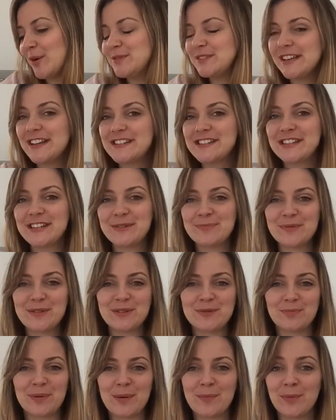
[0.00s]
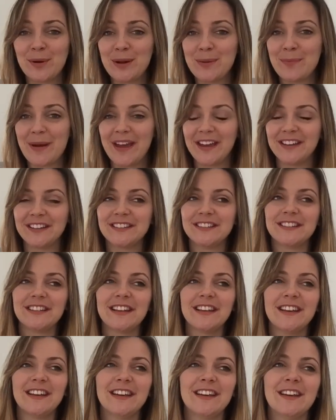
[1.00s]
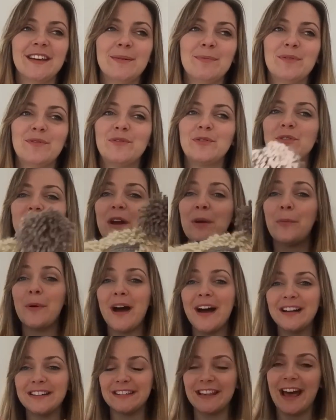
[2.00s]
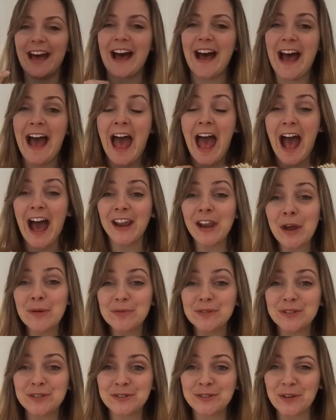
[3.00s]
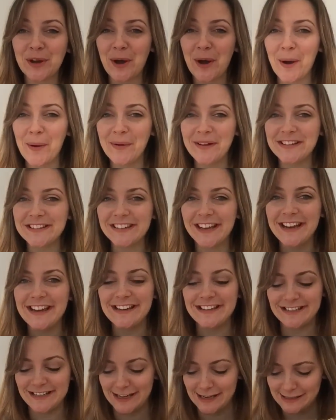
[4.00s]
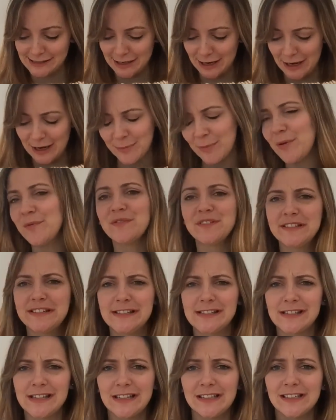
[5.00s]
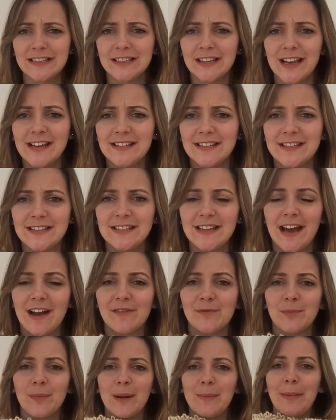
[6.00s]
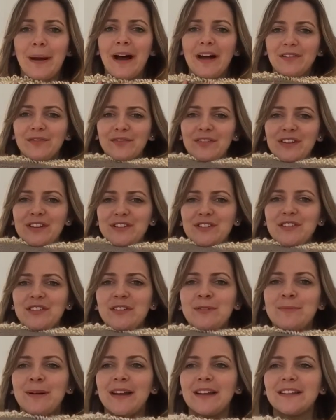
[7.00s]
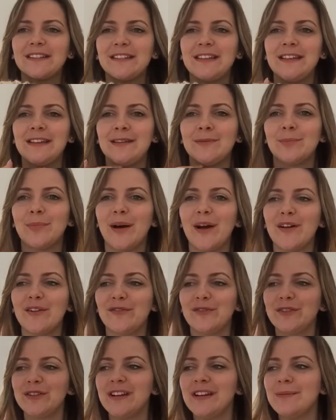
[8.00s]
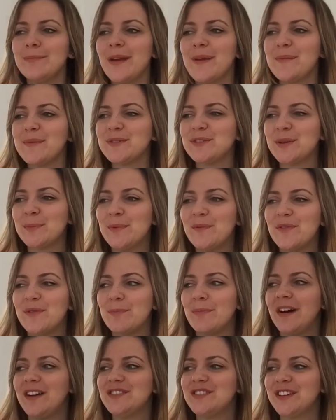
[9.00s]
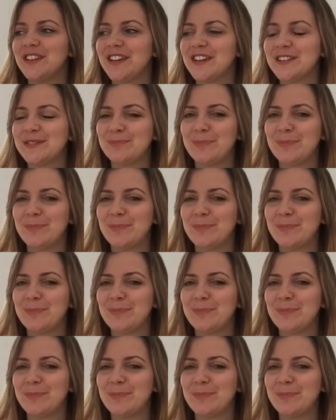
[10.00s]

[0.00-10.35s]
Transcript: I was actually commissioned by Mollie Makes uh, before I worked there and I was so excited and I'm obviously still excited to have my pattern featured in the magazine but I feel like maybe some of the magic has